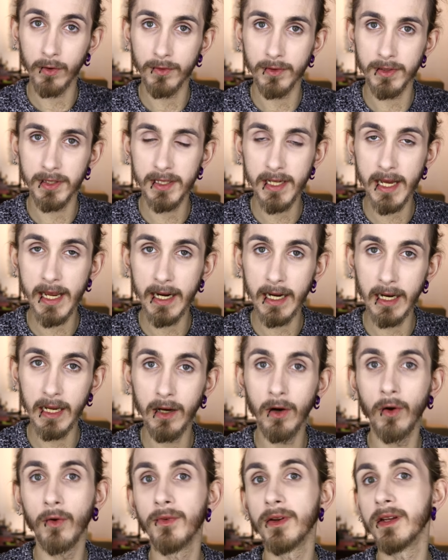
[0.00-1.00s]

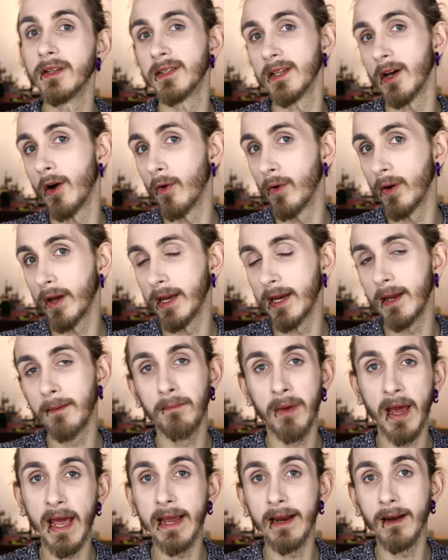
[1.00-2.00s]
Concealer on this already
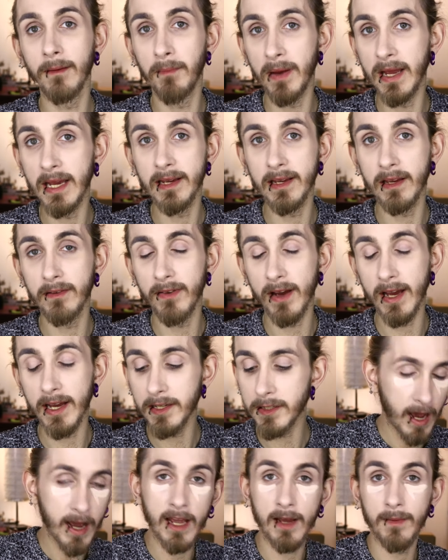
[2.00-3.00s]
pale pinky
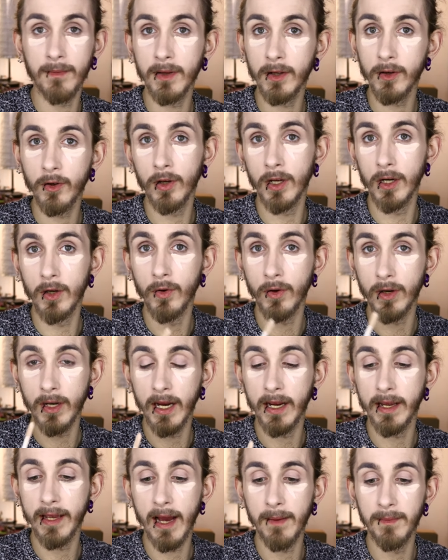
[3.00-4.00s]
face. I am gonna look
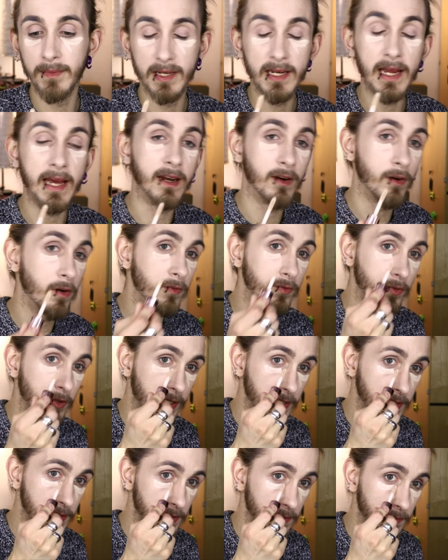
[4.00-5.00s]
like I'm dead after
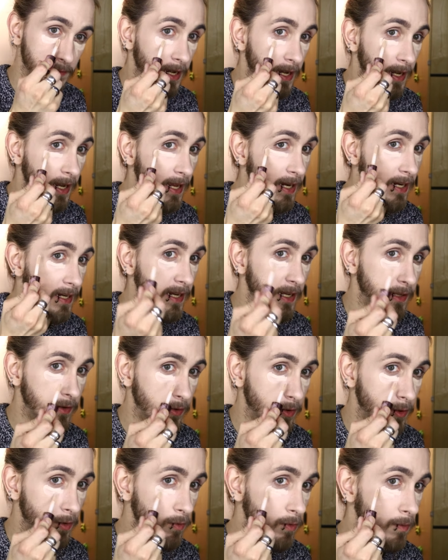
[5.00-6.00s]
this. I really need
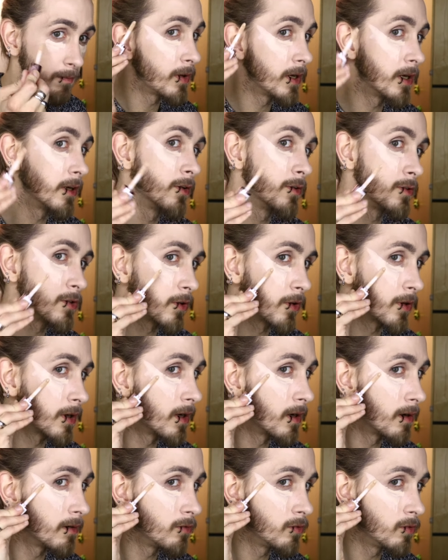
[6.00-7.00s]
to. We are just
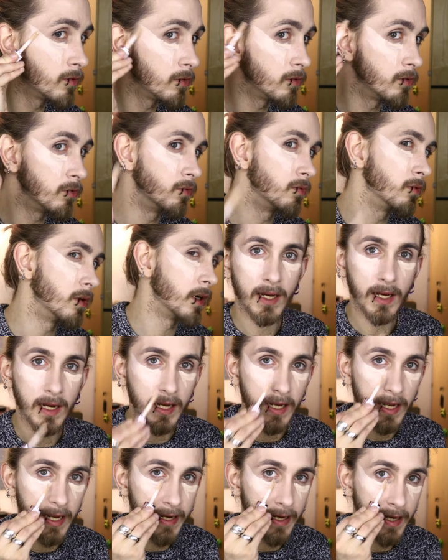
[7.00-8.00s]
gonna, ooh,
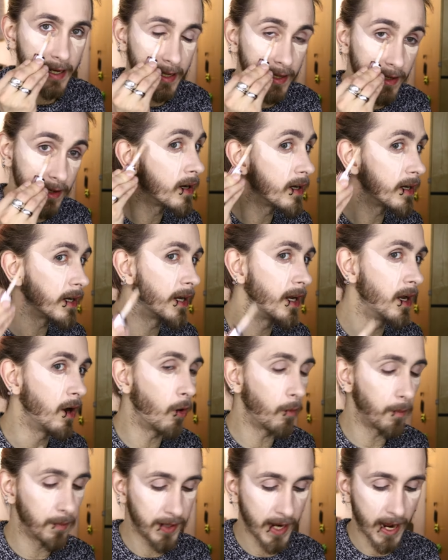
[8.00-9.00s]
really
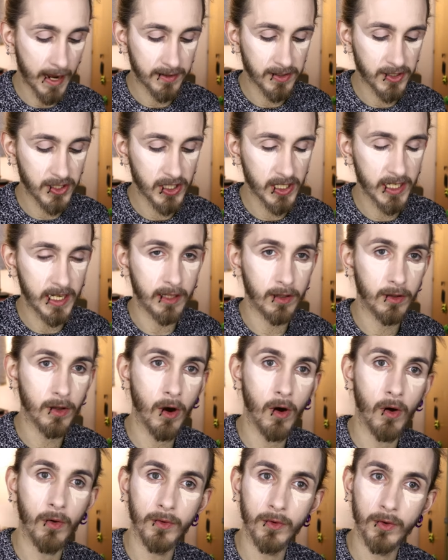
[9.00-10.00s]
glob that shit
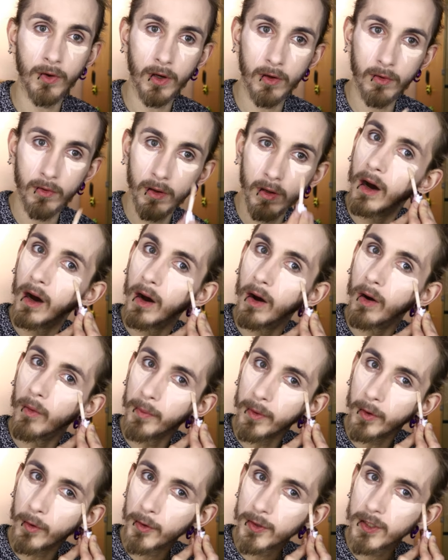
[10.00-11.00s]
on, you know. Oh,
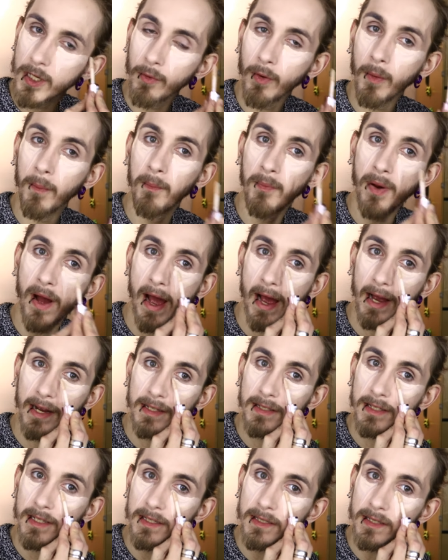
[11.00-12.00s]
because our
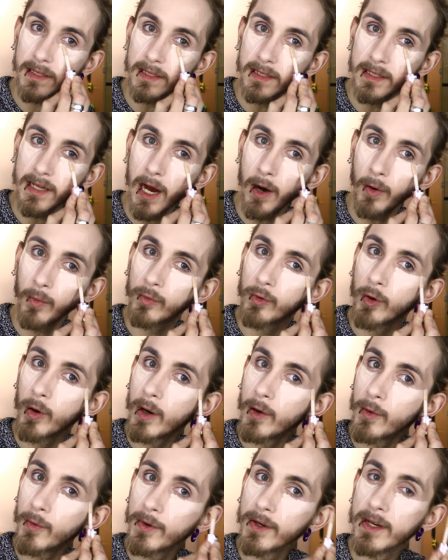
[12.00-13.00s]
bags is down to
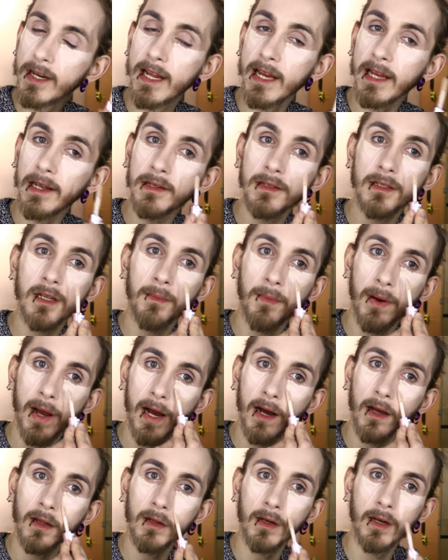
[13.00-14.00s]
our knees
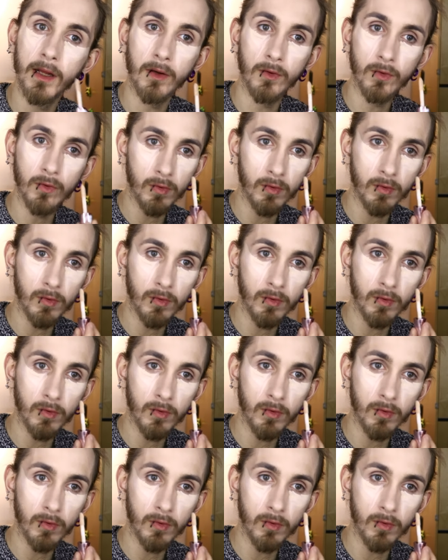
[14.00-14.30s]
apparently.